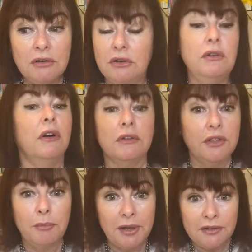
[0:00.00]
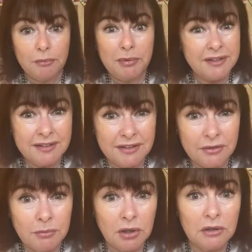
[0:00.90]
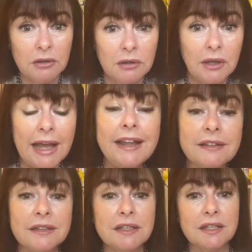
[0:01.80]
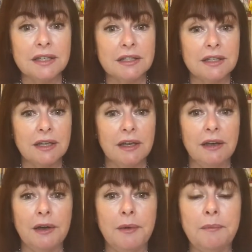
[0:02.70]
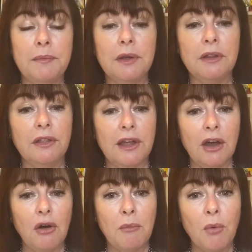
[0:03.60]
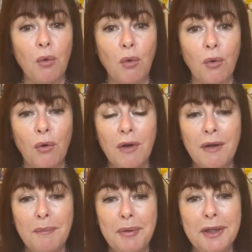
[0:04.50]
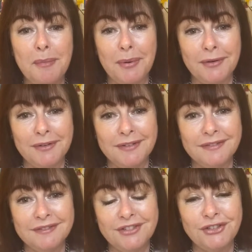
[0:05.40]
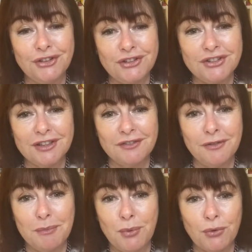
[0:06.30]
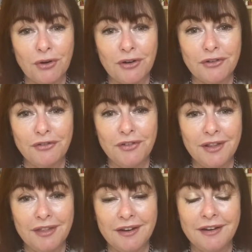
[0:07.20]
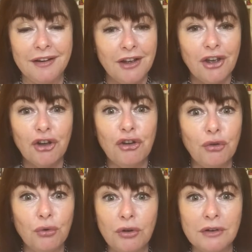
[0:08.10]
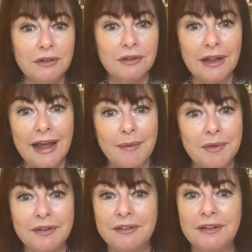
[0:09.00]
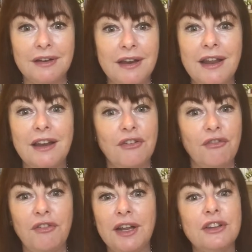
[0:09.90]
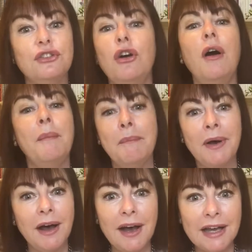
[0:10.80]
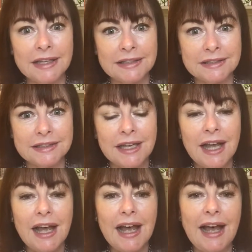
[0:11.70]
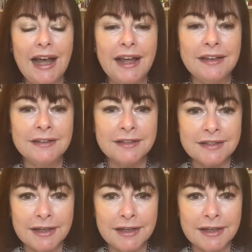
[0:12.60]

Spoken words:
got the best business model, hasn't it? There are more people searching for pornography than Google, Amazon, Netflix combined. And